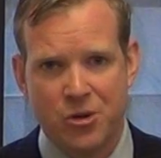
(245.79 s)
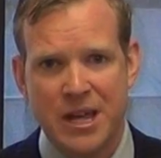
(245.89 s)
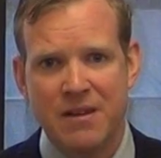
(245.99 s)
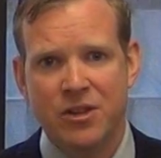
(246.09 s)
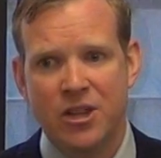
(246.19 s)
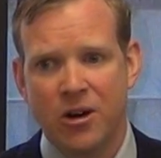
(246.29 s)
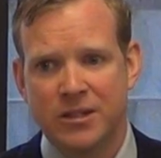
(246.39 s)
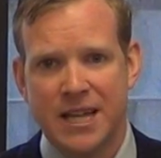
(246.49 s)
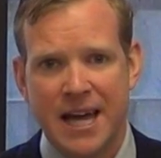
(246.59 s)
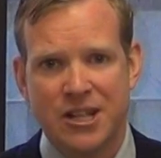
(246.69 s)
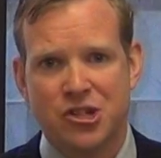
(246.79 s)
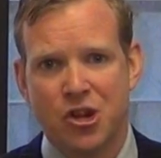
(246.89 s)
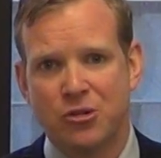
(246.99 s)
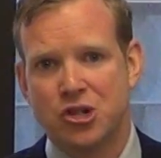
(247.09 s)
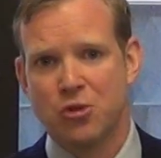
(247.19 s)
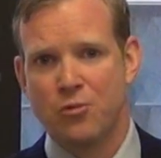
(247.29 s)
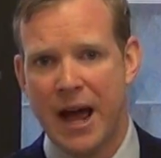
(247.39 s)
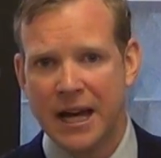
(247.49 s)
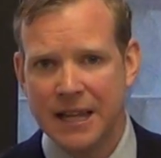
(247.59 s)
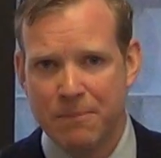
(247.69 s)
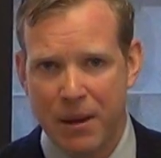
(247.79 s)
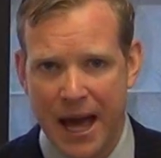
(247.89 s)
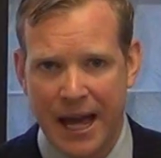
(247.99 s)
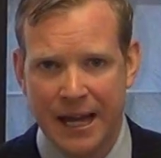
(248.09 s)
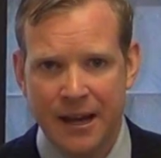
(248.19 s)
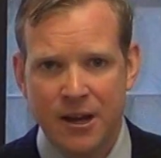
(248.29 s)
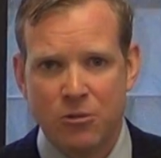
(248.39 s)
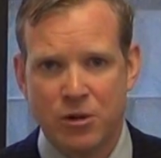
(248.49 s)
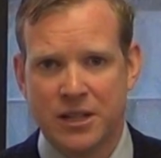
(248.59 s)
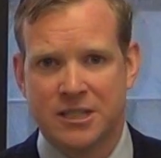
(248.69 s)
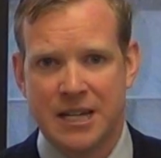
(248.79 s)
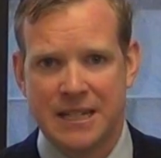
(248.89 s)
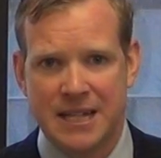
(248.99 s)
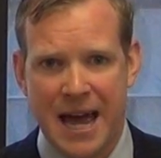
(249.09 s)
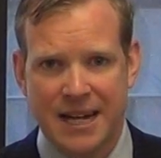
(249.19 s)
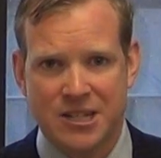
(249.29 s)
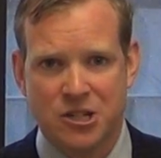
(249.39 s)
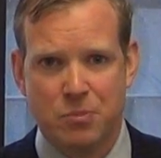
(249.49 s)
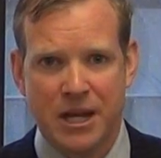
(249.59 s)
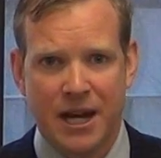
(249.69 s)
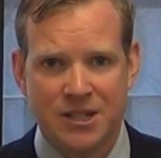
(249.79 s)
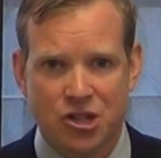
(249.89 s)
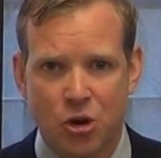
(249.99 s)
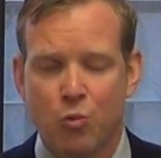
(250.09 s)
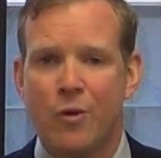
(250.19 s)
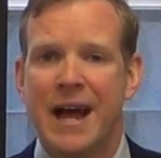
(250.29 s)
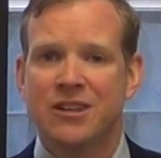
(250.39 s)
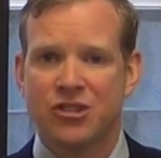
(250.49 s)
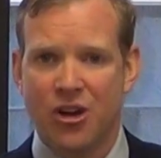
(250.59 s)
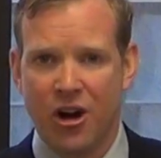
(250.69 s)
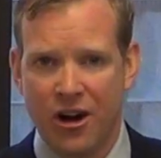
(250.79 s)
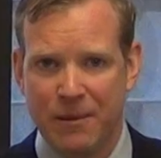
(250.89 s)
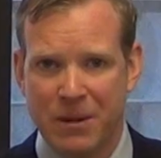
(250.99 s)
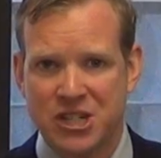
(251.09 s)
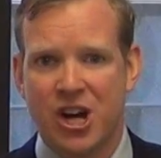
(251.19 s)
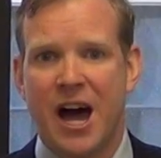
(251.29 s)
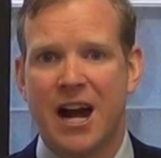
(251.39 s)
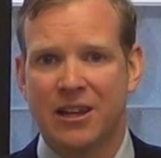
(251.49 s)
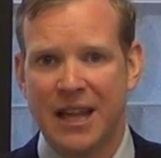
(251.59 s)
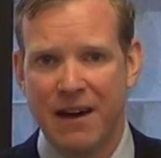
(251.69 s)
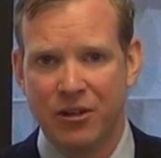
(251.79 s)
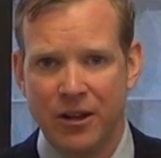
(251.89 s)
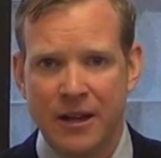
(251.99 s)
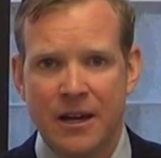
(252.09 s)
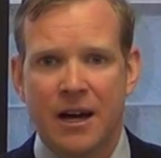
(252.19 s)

So even though tenants don't directly pay real estate taxes because their rents are at much higher level